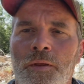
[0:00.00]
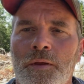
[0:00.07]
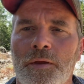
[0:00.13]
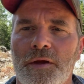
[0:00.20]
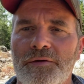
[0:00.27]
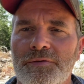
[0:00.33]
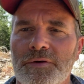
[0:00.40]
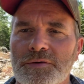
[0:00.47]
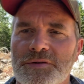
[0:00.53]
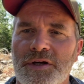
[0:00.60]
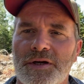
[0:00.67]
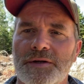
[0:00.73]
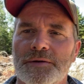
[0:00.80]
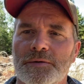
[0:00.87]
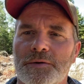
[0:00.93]
Hey folks,
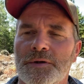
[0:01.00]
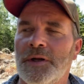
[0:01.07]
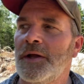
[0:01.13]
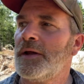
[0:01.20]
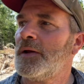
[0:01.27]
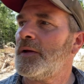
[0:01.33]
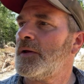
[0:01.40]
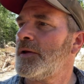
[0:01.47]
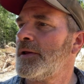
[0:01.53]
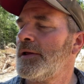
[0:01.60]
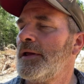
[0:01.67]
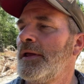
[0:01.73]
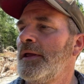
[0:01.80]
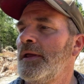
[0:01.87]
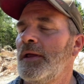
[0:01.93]
how you doing?
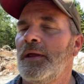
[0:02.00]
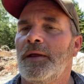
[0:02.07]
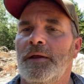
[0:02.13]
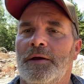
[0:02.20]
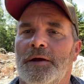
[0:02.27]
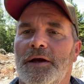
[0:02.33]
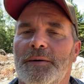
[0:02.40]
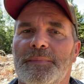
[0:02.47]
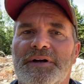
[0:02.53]
Had